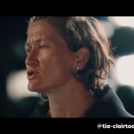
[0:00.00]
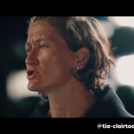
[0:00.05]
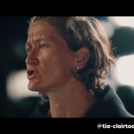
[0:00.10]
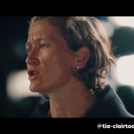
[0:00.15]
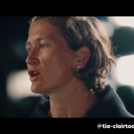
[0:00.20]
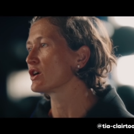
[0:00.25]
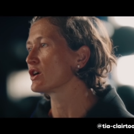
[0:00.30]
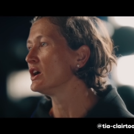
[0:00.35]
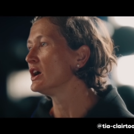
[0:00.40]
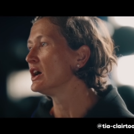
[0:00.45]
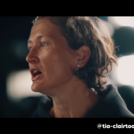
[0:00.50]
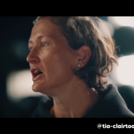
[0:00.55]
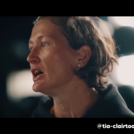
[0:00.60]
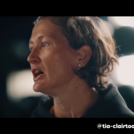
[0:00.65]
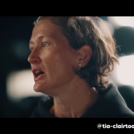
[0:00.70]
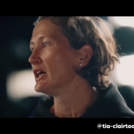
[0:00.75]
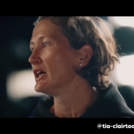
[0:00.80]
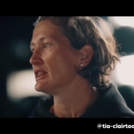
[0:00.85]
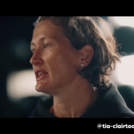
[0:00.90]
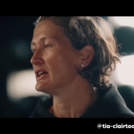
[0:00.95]
So
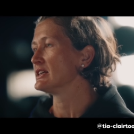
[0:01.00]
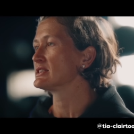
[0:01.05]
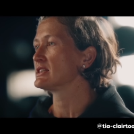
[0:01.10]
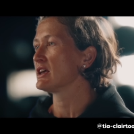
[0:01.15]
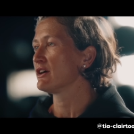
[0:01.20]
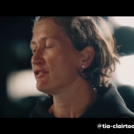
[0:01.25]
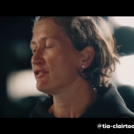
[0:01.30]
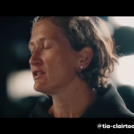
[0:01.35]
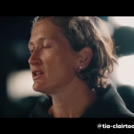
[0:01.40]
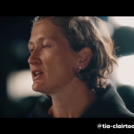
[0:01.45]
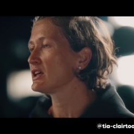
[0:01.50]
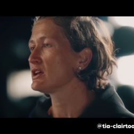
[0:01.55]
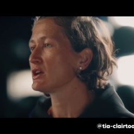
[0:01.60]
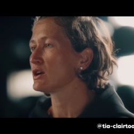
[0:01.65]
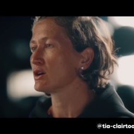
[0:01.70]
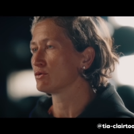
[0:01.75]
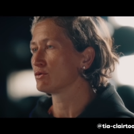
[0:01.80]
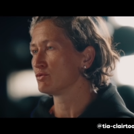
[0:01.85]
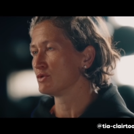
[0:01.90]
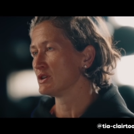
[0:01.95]
there's definitely
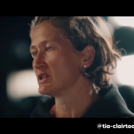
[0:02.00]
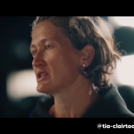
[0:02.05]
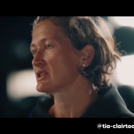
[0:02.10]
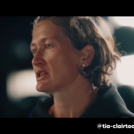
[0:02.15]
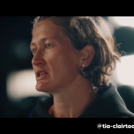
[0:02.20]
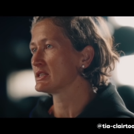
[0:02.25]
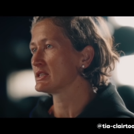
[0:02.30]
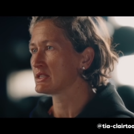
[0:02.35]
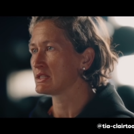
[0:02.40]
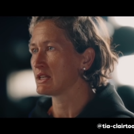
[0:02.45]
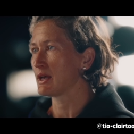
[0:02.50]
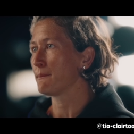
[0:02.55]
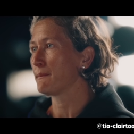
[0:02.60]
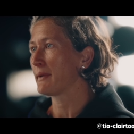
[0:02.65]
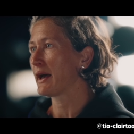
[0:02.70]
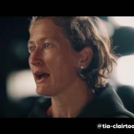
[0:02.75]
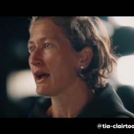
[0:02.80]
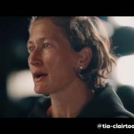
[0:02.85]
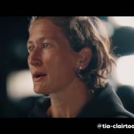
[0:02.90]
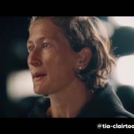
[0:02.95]
risk and
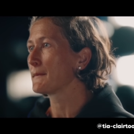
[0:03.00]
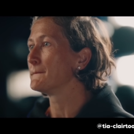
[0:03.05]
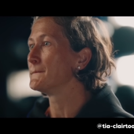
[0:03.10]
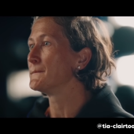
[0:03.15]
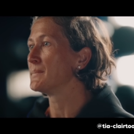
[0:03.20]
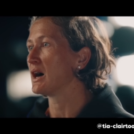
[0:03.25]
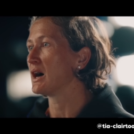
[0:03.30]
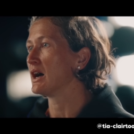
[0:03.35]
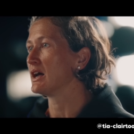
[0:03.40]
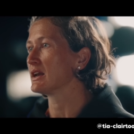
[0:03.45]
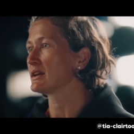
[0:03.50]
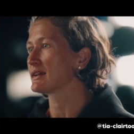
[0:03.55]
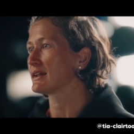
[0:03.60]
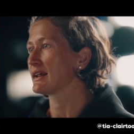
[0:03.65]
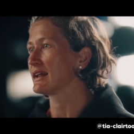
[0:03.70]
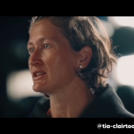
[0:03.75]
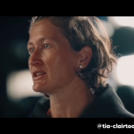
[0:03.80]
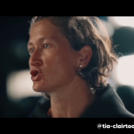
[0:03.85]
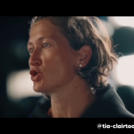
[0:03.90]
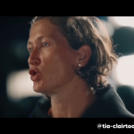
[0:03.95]
setback, but
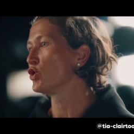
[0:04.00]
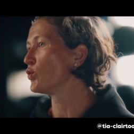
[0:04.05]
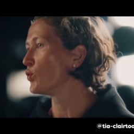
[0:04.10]
it's all